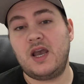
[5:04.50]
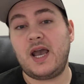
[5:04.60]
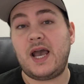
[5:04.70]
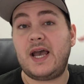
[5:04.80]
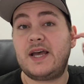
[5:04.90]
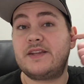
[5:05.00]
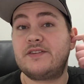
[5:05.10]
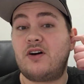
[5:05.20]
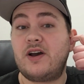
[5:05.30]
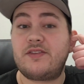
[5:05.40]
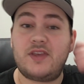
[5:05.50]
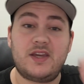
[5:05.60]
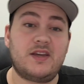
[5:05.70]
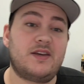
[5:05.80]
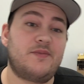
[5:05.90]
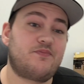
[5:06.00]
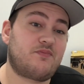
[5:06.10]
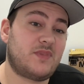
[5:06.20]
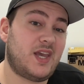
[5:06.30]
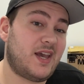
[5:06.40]
And I think,
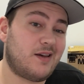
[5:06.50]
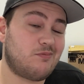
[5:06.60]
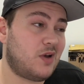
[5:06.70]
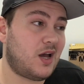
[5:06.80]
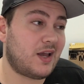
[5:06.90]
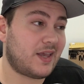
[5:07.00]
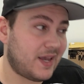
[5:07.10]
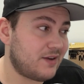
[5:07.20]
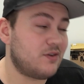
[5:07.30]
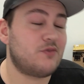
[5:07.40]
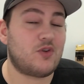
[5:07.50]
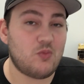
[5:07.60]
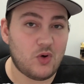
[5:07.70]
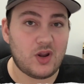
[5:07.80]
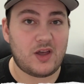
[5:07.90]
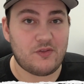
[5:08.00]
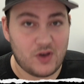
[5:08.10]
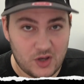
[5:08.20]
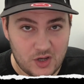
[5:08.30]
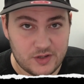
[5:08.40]
yeah, again, from what I've
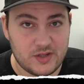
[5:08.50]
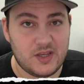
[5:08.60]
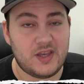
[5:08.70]
heard,